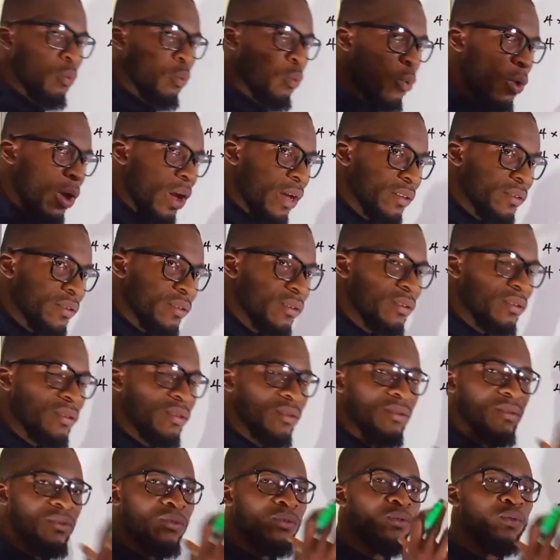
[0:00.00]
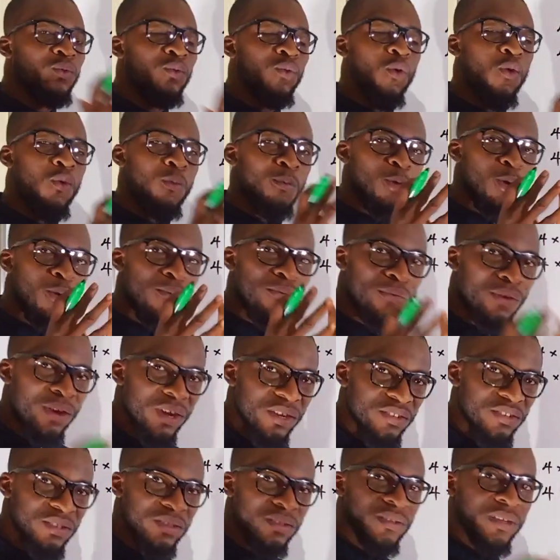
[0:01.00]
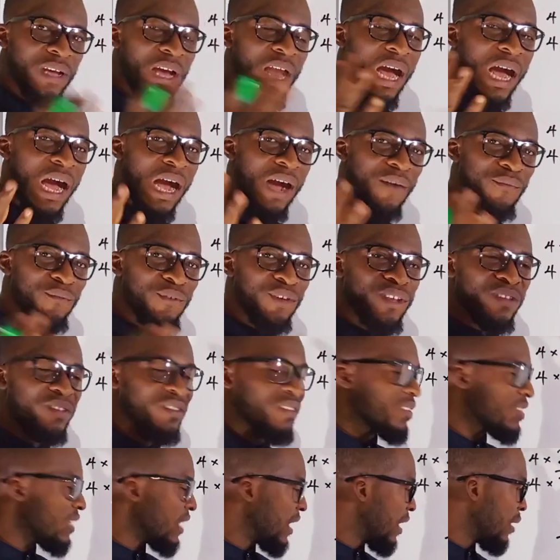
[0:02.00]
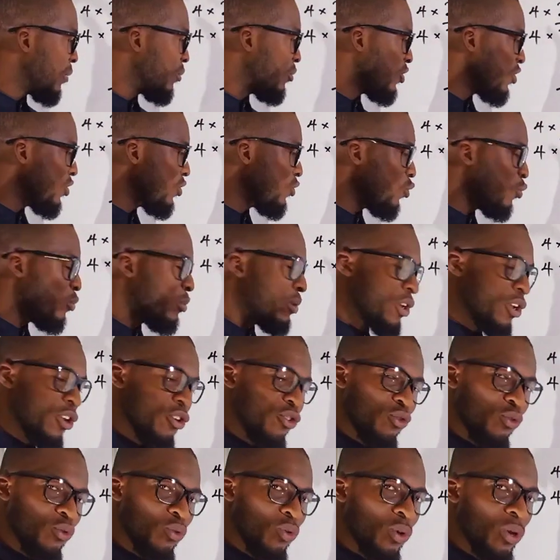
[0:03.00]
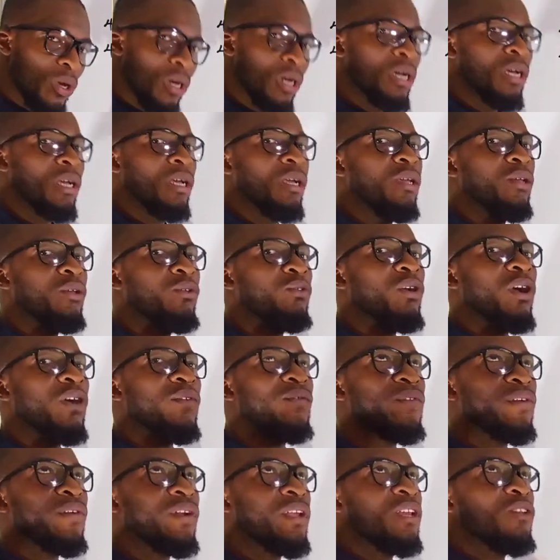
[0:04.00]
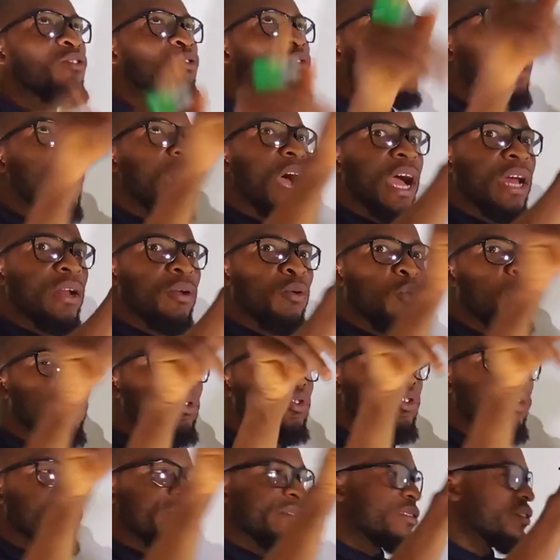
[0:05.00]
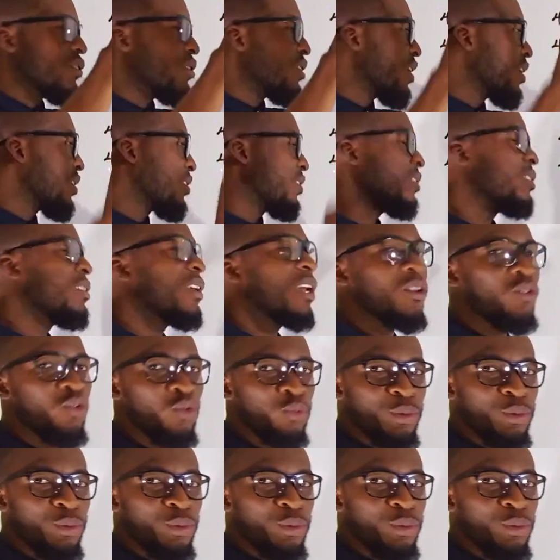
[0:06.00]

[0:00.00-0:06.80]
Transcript: Once two or more fractions have the same denominator, you are free to add or subtract their